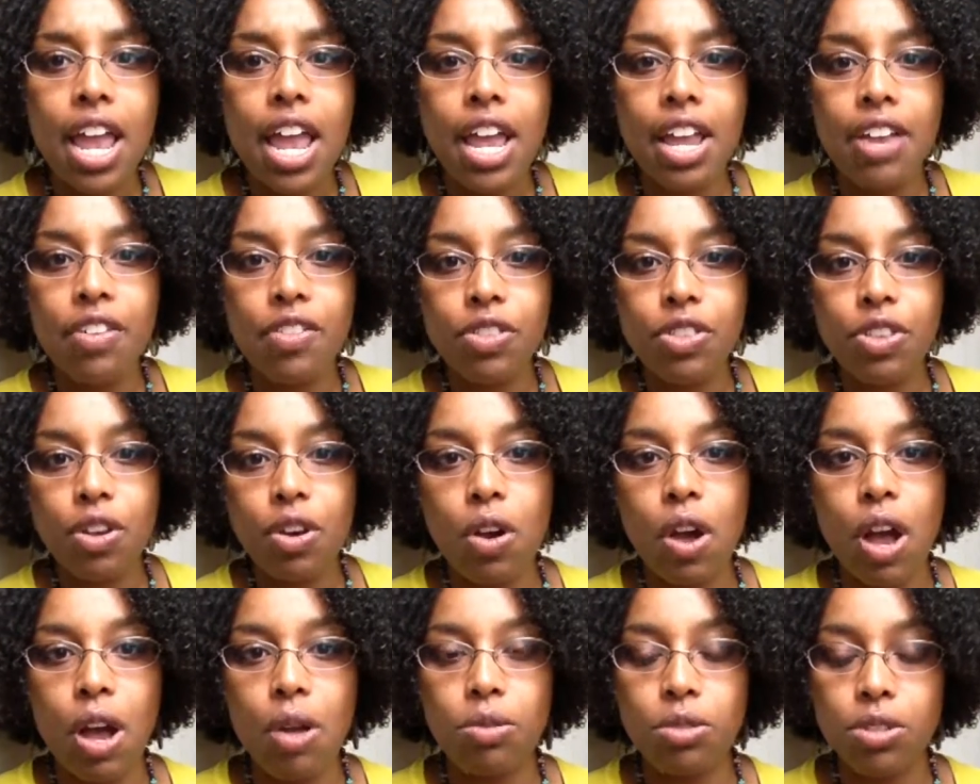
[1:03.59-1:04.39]
even
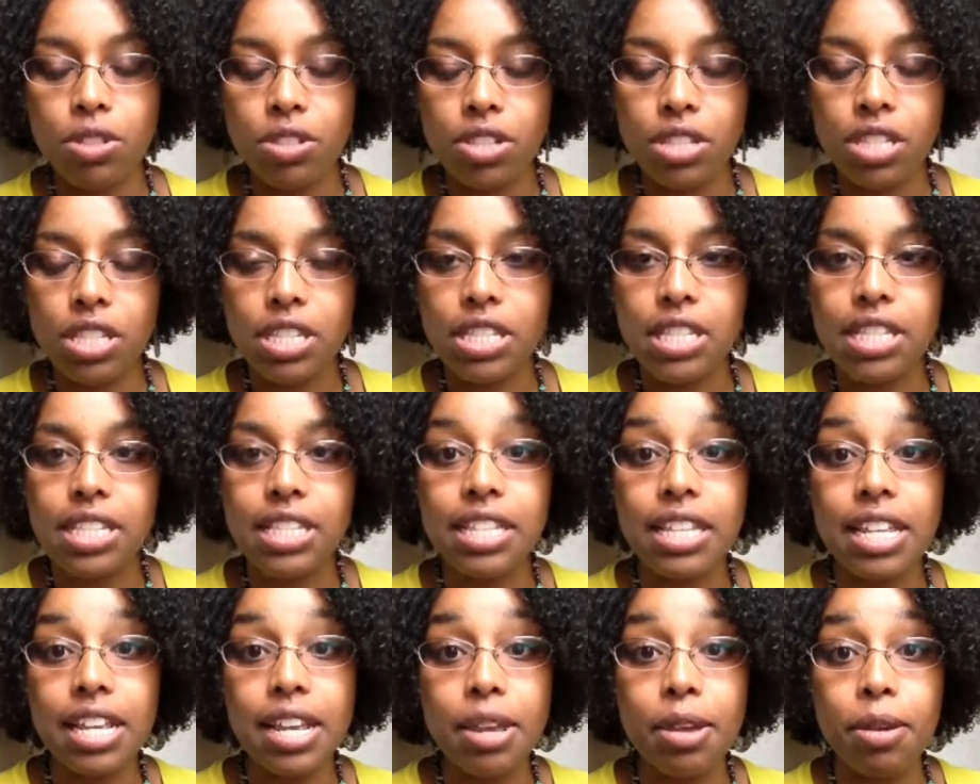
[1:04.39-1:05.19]
I was
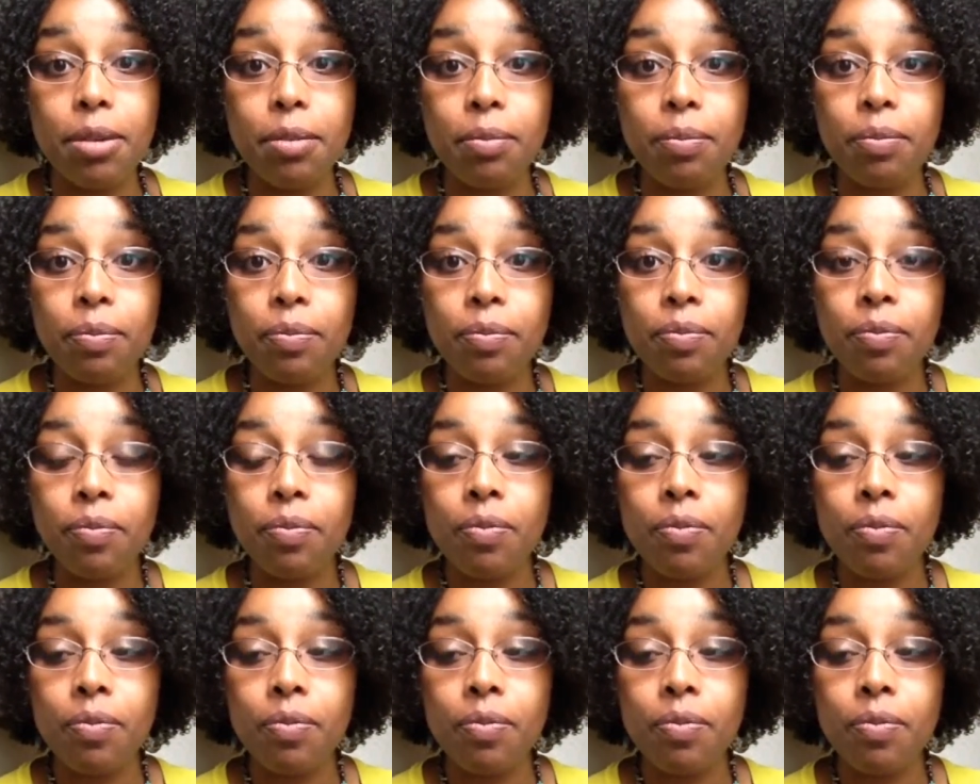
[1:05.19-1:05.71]
slim,